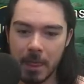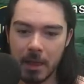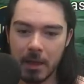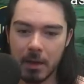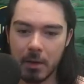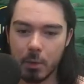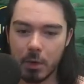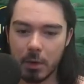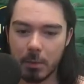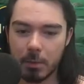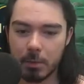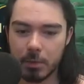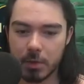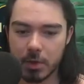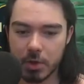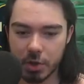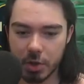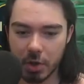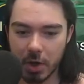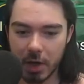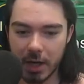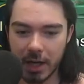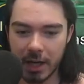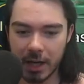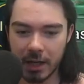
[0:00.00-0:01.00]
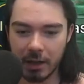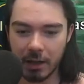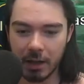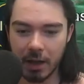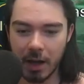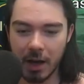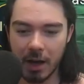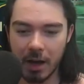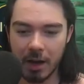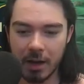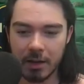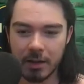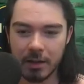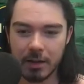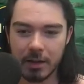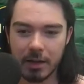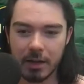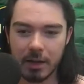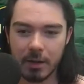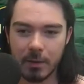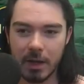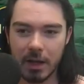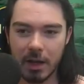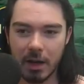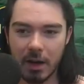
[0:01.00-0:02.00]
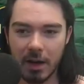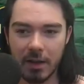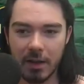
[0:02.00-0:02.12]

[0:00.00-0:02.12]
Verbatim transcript: We're trucking along. Here we go.